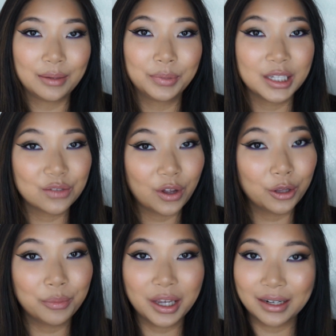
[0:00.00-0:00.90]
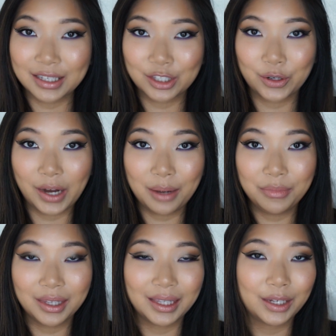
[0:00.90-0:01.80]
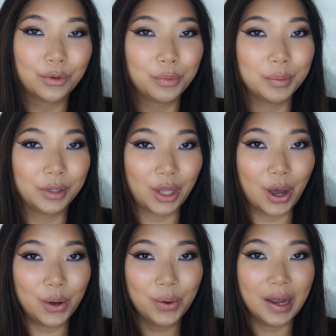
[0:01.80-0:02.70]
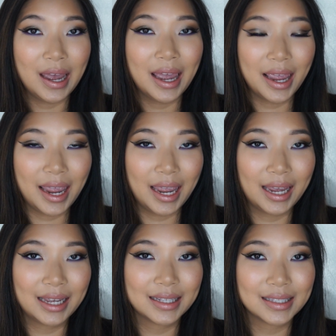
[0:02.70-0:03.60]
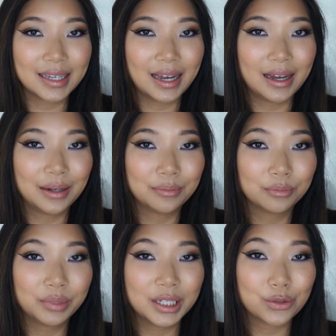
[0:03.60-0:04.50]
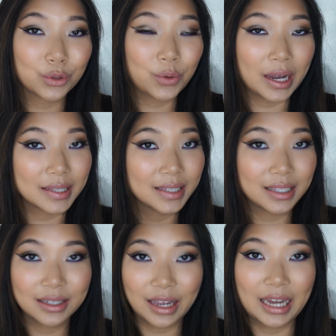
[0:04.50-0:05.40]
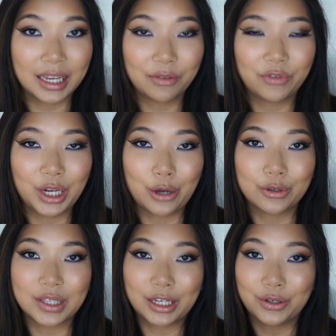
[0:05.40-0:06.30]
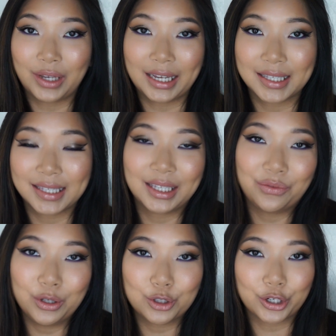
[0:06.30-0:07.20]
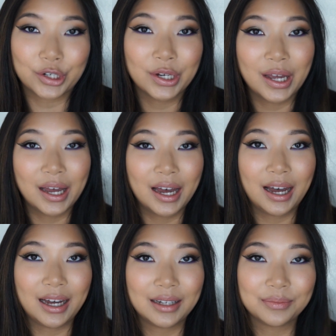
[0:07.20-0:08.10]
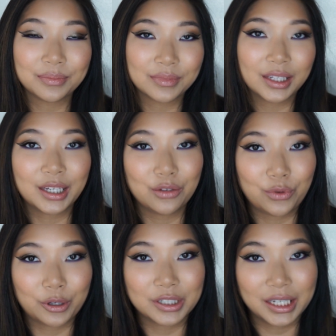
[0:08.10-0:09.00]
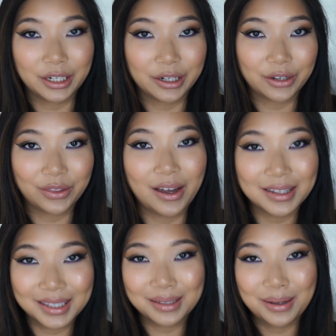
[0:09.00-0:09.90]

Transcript: Please follow me on Instagram, the link will be below, and please request any videos that you'd like to see in the future. Looking forward to hearing your thoughts.